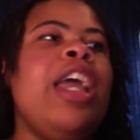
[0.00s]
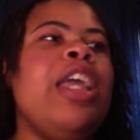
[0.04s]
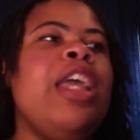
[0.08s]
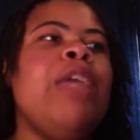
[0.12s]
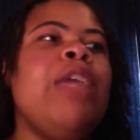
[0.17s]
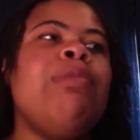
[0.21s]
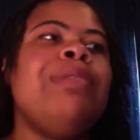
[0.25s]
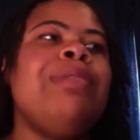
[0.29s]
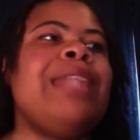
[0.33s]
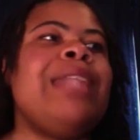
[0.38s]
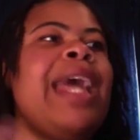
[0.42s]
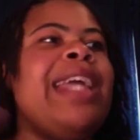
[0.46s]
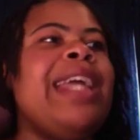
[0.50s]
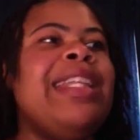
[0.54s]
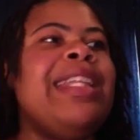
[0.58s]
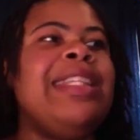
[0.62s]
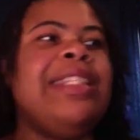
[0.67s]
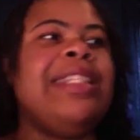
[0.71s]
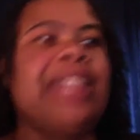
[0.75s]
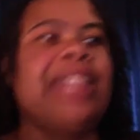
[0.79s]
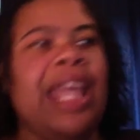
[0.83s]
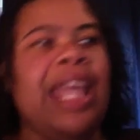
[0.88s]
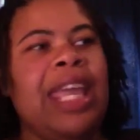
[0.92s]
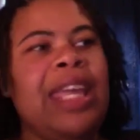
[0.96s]
and he was
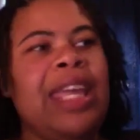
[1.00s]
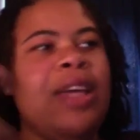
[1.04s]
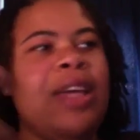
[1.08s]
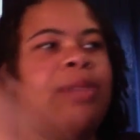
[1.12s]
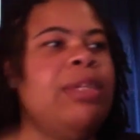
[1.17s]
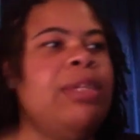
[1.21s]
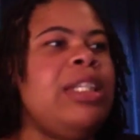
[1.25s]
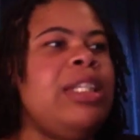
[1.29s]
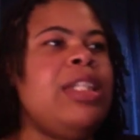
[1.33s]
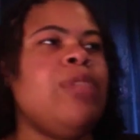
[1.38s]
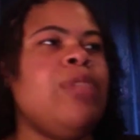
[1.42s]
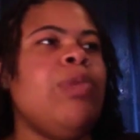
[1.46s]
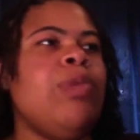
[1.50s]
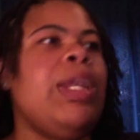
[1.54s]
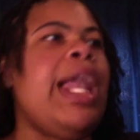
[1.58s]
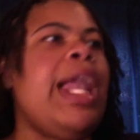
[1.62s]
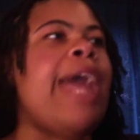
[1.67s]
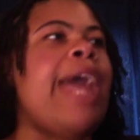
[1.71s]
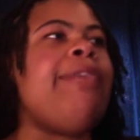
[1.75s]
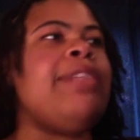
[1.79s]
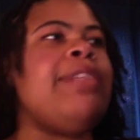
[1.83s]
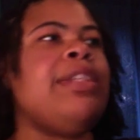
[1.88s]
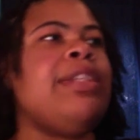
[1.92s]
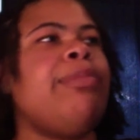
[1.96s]
like damn this is what
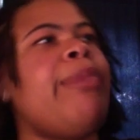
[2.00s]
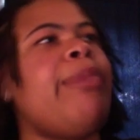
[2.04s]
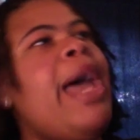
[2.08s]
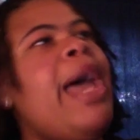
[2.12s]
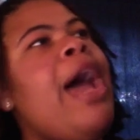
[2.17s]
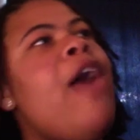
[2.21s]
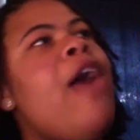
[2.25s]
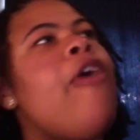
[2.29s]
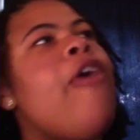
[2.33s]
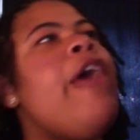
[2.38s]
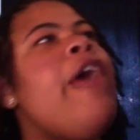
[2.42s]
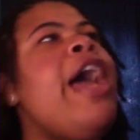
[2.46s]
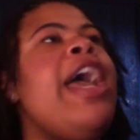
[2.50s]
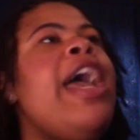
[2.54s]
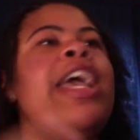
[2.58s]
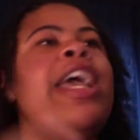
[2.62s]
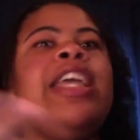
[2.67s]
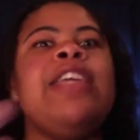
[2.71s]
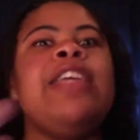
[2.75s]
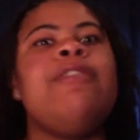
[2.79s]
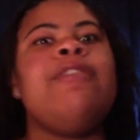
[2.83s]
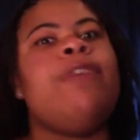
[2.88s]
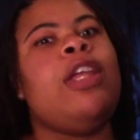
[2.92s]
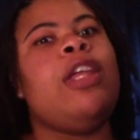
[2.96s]
life is about
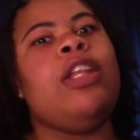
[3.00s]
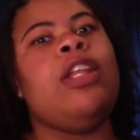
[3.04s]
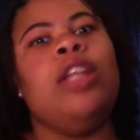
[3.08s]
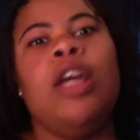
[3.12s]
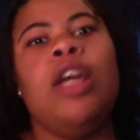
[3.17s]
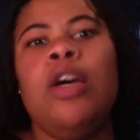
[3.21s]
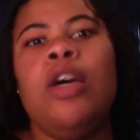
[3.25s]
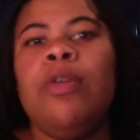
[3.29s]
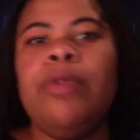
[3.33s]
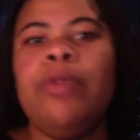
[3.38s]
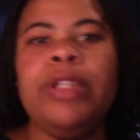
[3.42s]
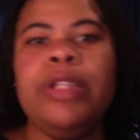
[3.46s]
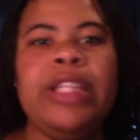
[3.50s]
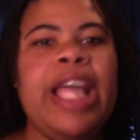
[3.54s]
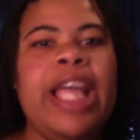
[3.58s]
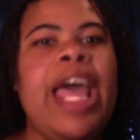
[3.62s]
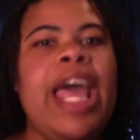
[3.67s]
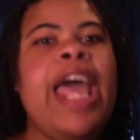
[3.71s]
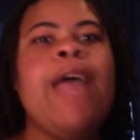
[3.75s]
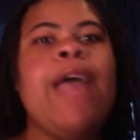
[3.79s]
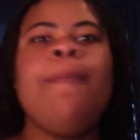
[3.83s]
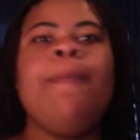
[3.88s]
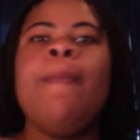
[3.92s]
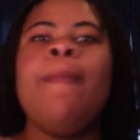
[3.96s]
and he fell in love with
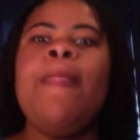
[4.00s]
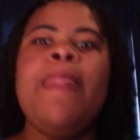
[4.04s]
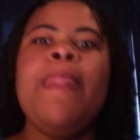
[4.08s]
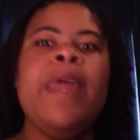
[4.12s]
that